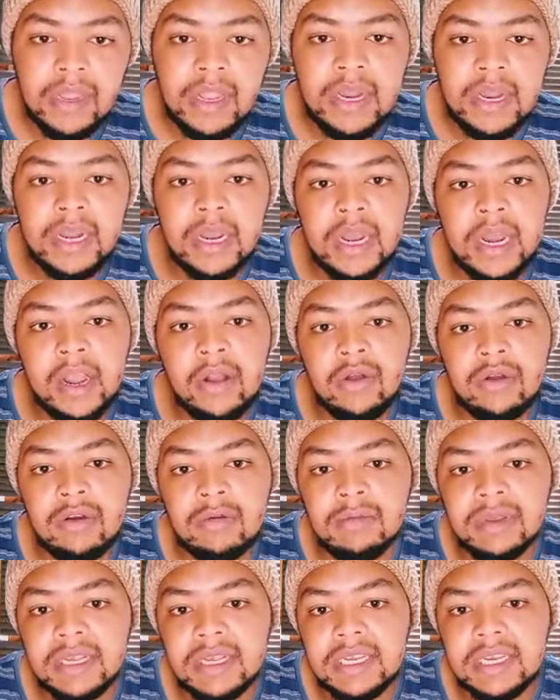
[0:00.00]
And in
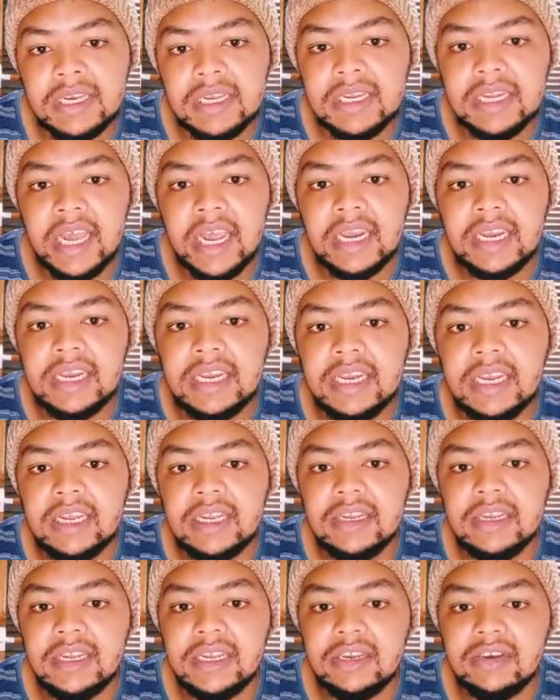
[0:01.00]
economics, this idea
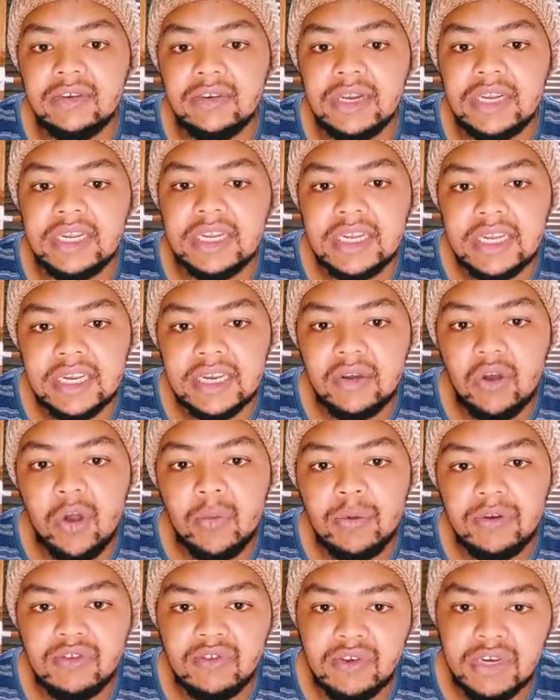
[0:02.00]
is known as an
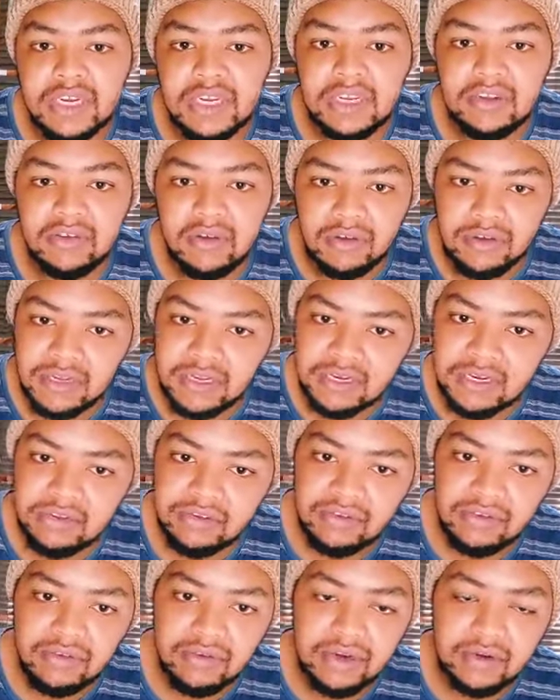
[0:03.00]
opportunity cost.
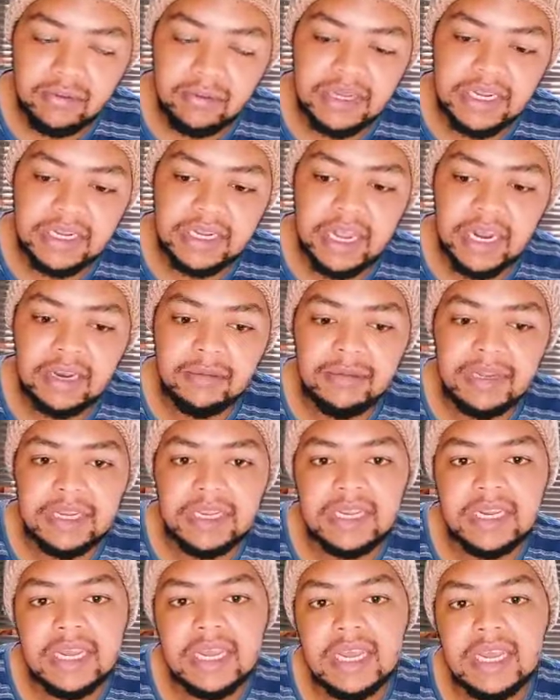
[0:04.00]
So it basically
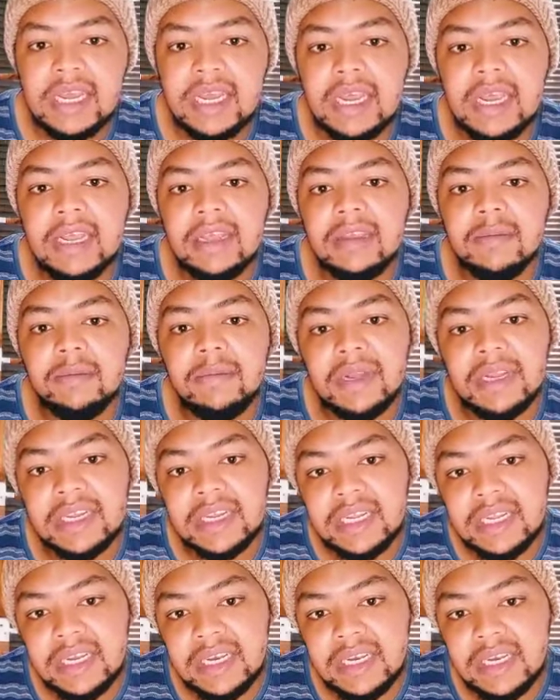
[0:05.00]
means the
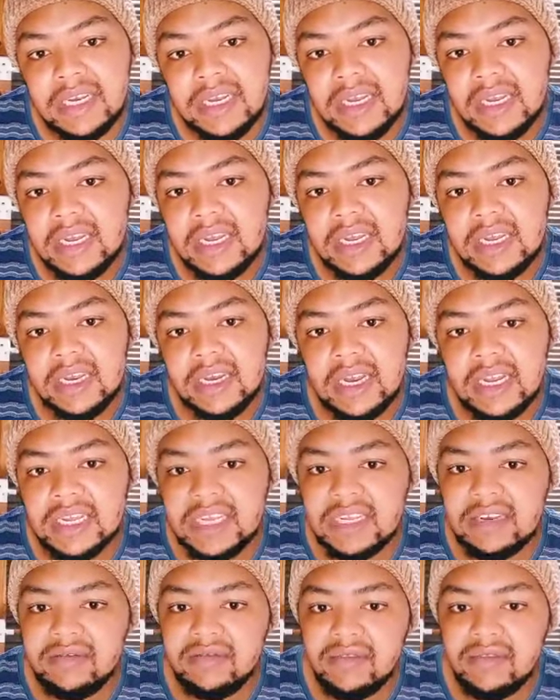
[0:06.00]
best
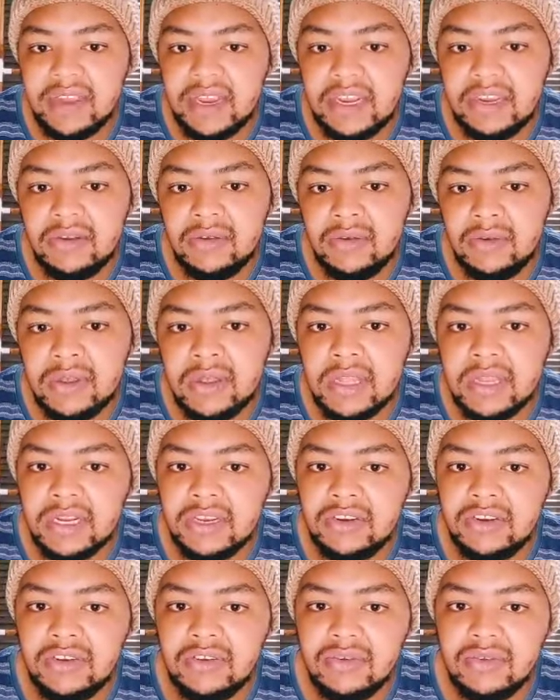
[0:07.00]
next value
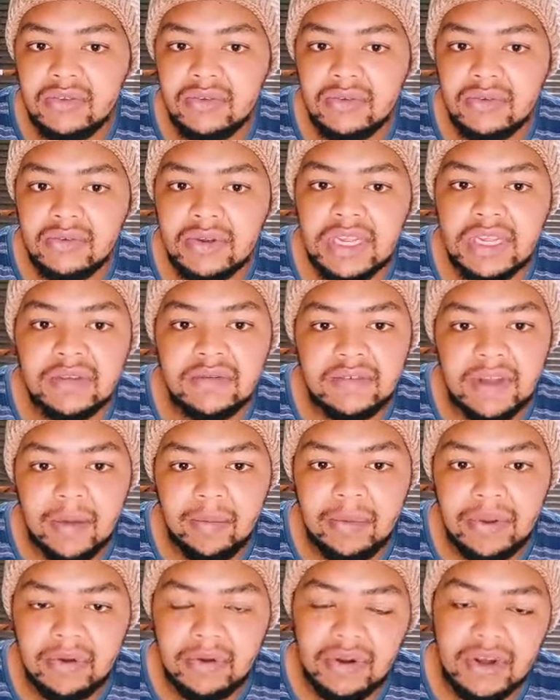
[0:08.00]
that you give
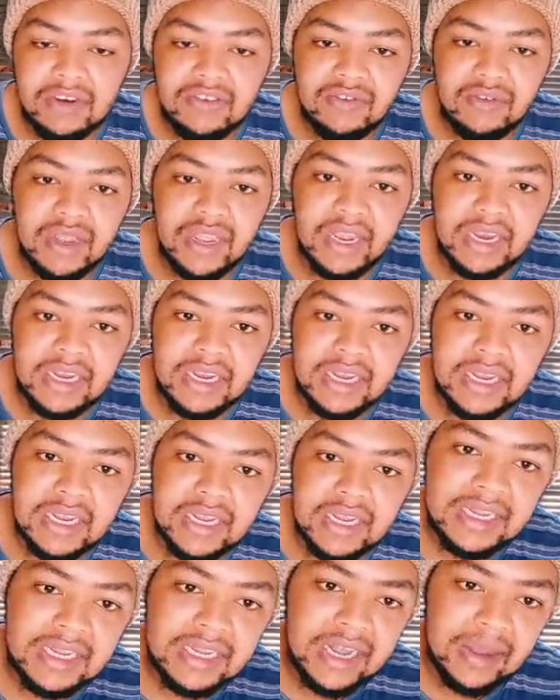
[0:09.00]
up in order to get
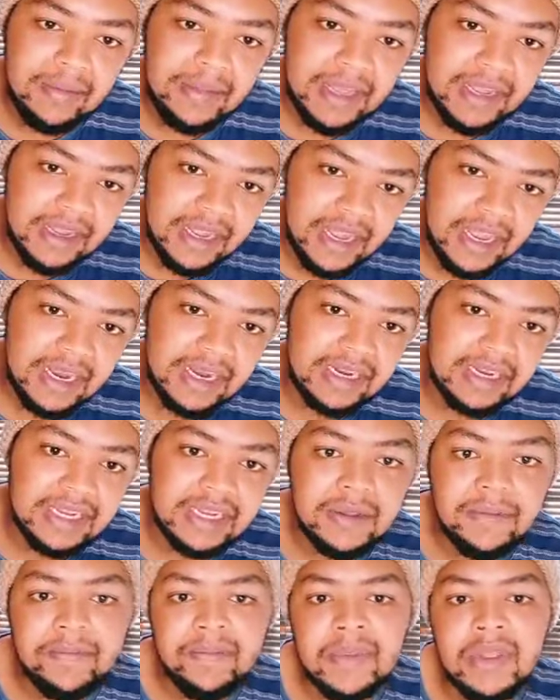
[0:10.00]
something else.
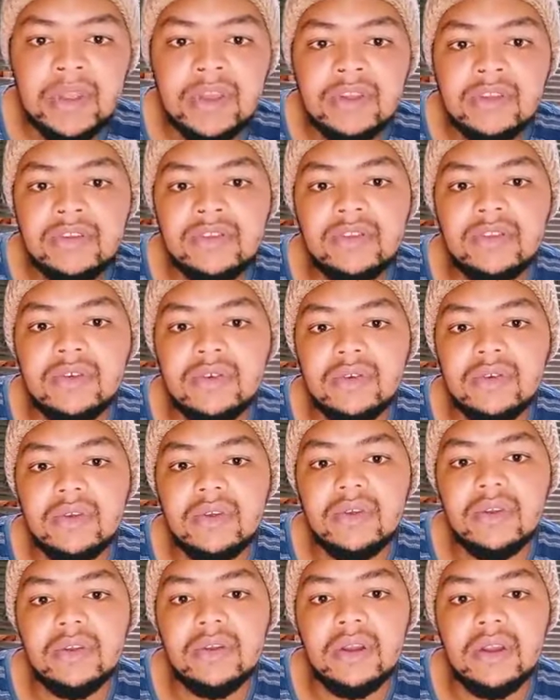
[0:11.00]
So
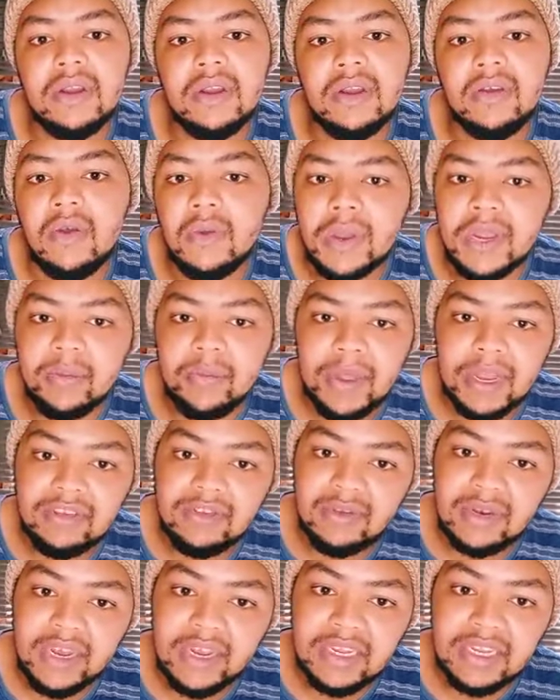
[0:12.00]
going back
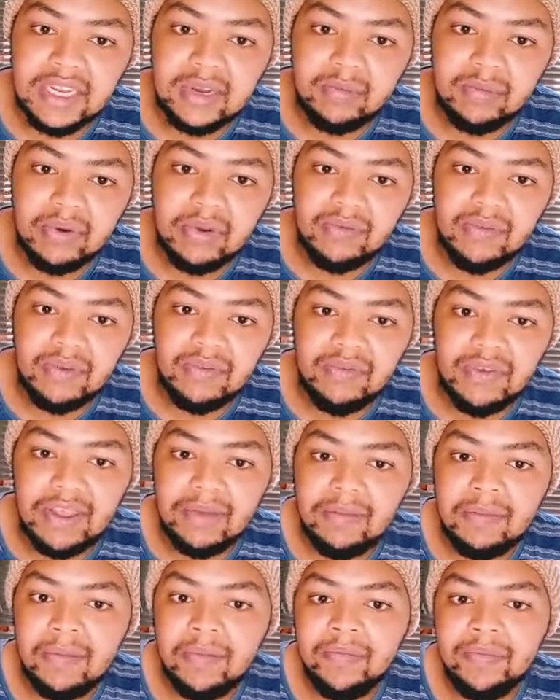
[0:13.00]
to the example of a
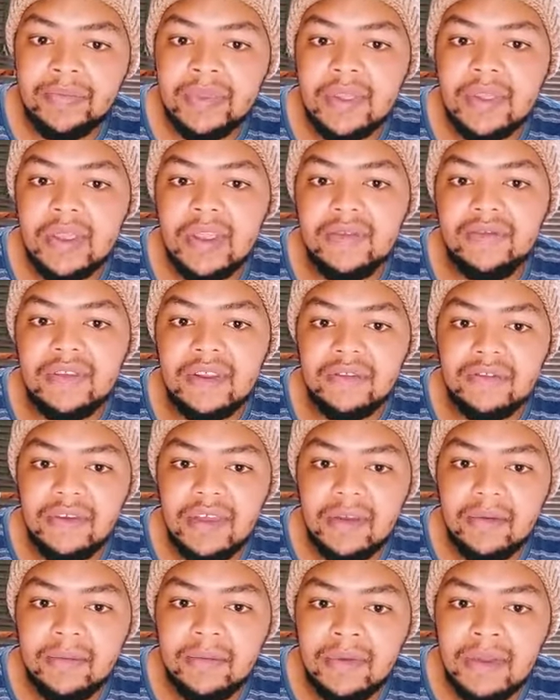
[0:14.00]
firm, if the
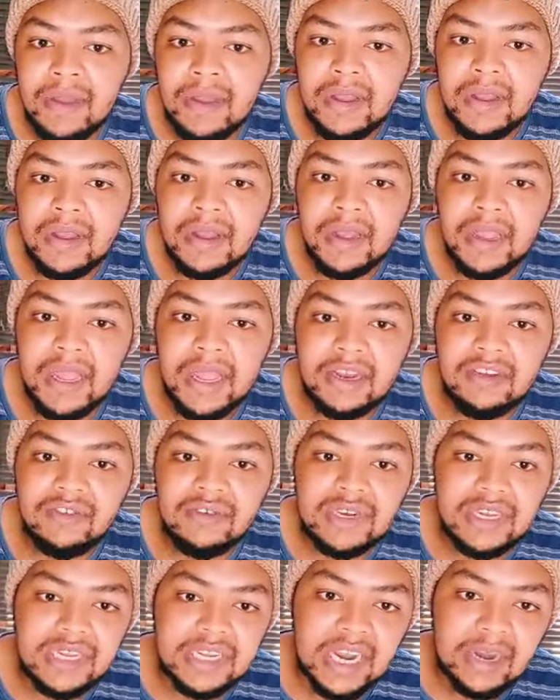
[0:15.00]
firm had to
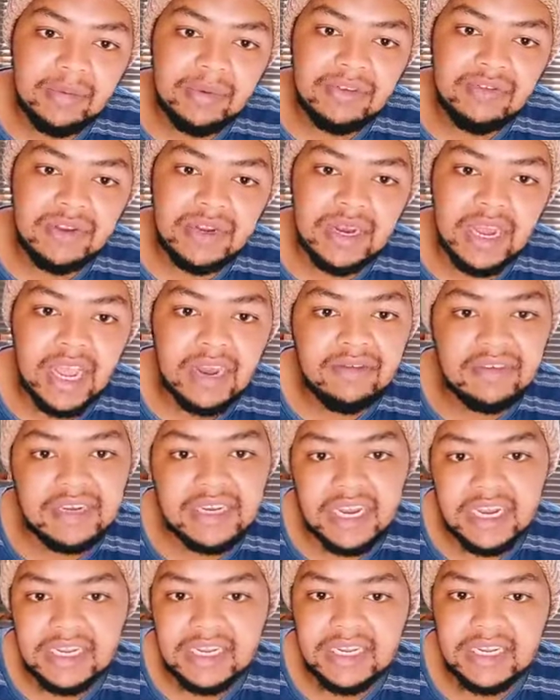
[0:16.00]
decide between
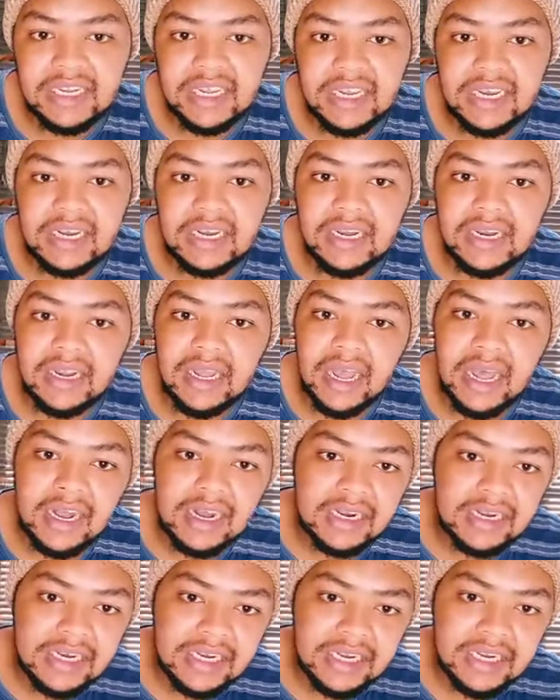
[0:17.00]
advertising and
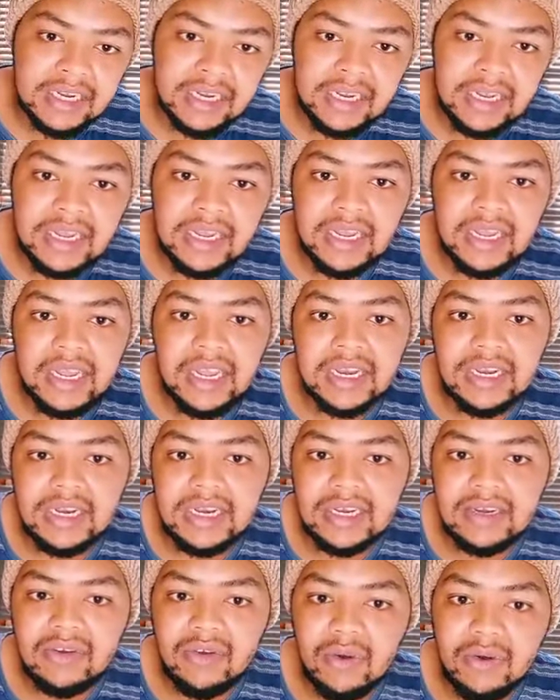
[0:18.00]
R&D, and it
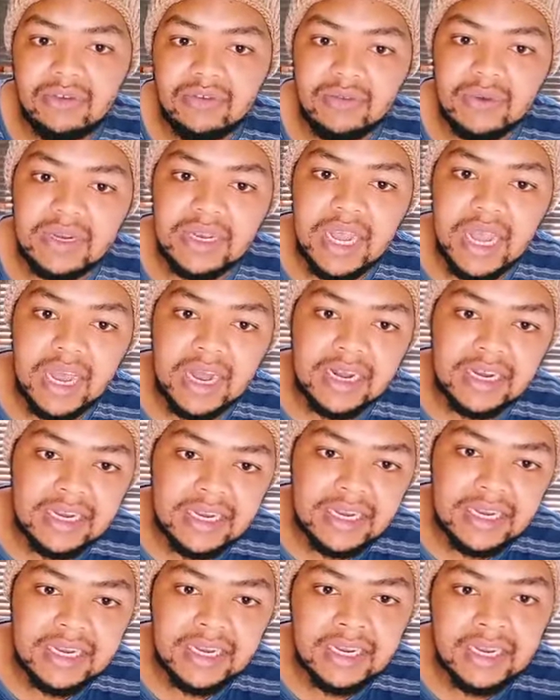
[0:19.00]
goes with
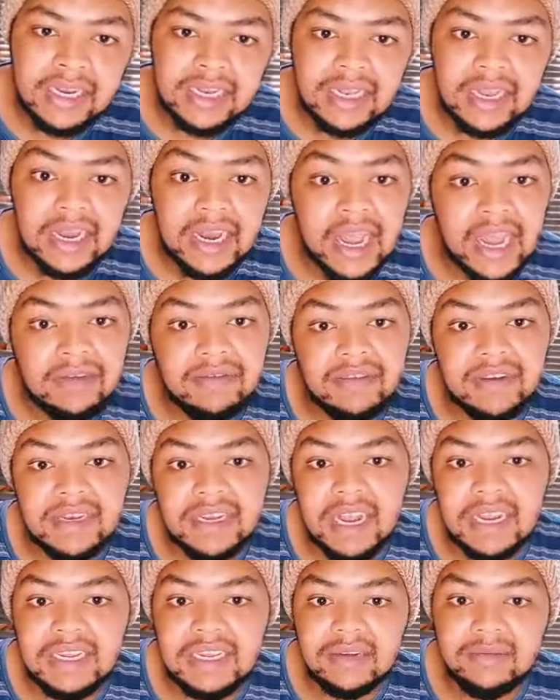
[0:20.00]
R&D, then
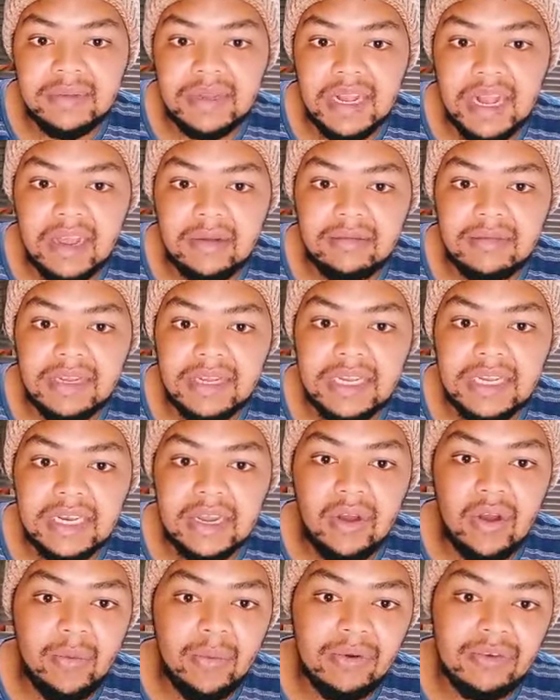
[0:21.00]
advertising becomes the
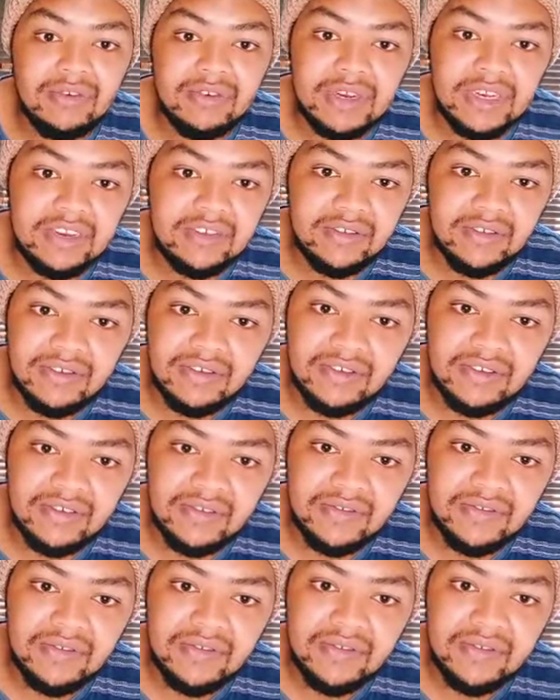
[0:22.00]
opportunity cost
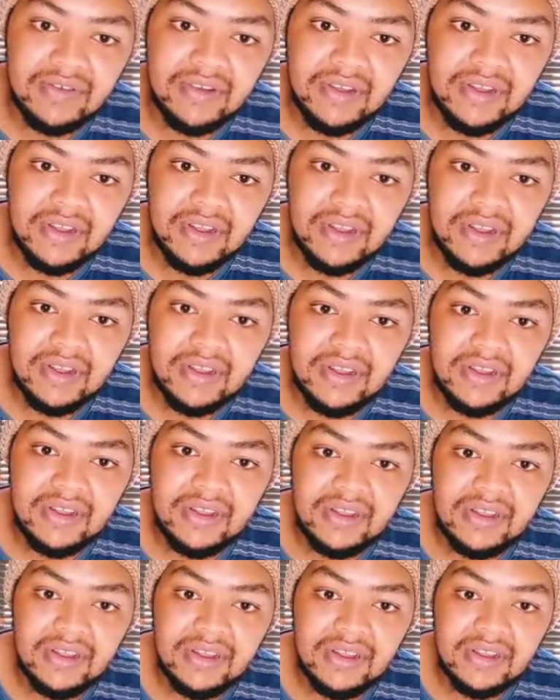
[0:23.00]
of
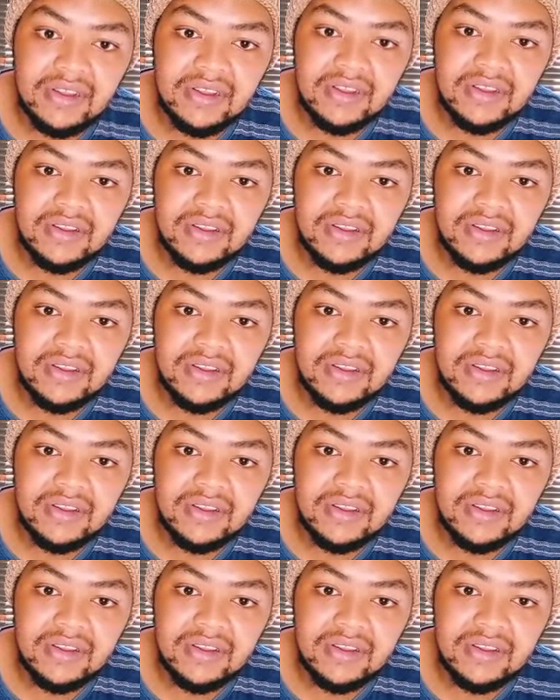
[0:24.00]
uh,